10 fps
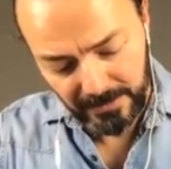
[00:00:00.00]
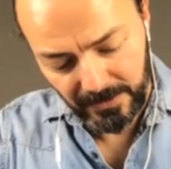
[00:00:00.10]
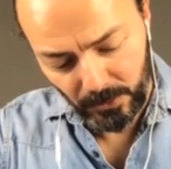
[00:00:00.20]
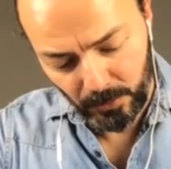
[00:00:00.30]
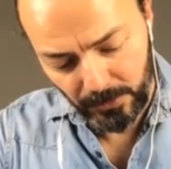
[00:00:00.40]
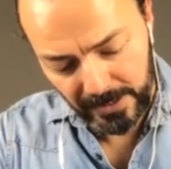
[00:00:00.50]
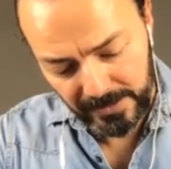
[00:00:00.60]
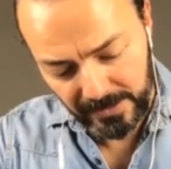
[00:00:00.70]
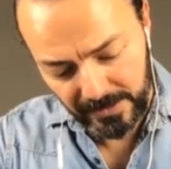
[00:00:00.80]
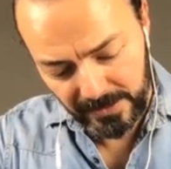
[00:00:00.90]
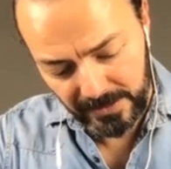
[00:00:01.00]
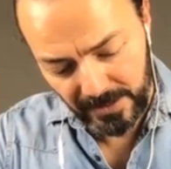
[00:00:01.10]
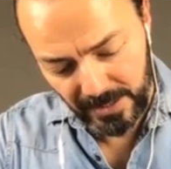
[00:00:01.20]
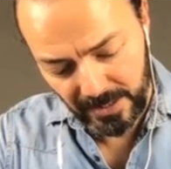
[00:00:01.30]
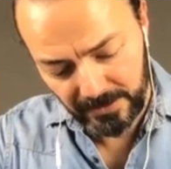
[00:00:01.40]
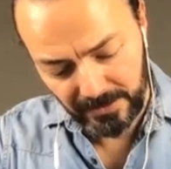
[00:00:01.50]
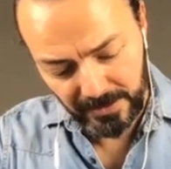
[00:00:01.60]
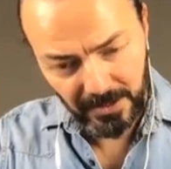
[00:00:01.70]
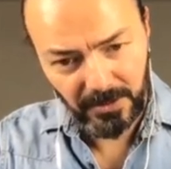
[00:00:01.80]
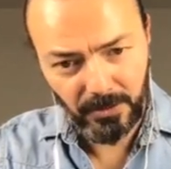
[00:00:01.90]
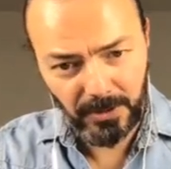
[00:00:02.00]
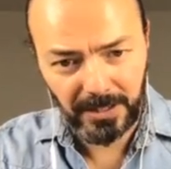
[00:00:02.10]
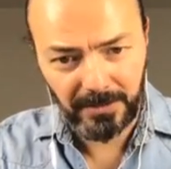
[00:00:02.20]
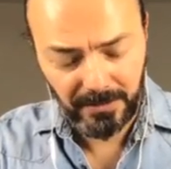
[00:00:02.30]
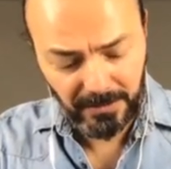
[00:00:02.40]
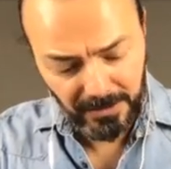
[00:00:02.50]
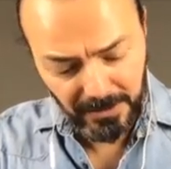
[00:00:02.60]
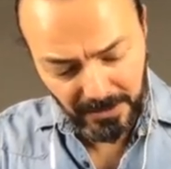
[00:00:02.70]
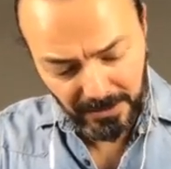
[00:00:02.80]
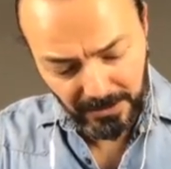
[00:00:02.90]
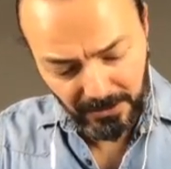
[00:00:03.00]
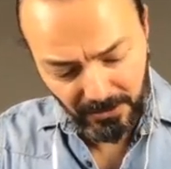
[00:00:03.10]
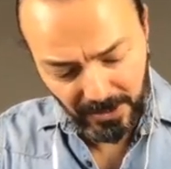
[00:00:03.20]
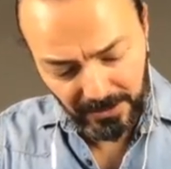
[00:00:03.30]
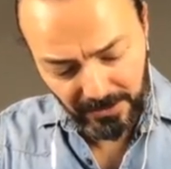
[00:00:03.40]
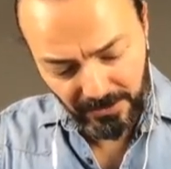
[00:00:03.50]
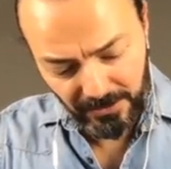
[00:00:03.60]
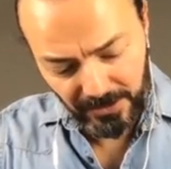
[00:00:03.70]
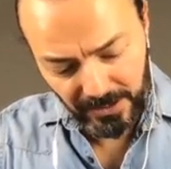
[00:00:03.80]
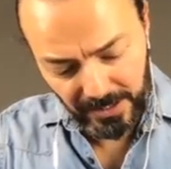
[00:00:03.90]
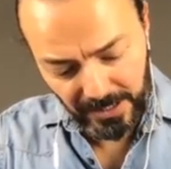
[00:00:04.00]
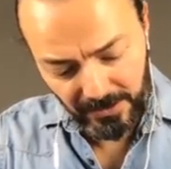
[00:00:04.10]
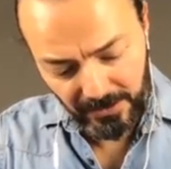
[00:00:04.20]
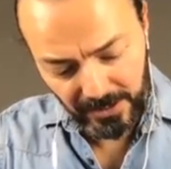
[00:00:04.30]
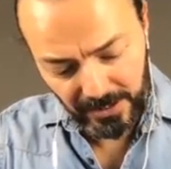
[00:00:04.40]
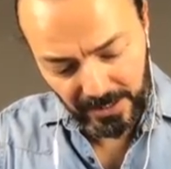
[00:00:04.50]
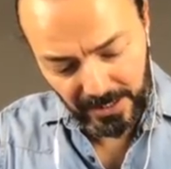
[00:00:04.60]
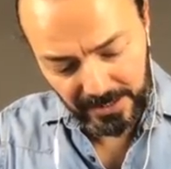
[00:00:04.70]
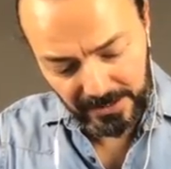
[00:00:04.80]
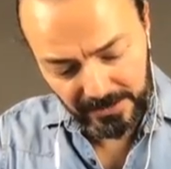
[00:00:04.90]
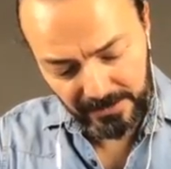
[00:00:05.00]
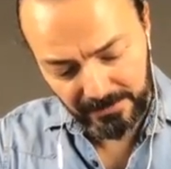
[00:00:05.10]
don't press this hard you can create thinner and thicker lines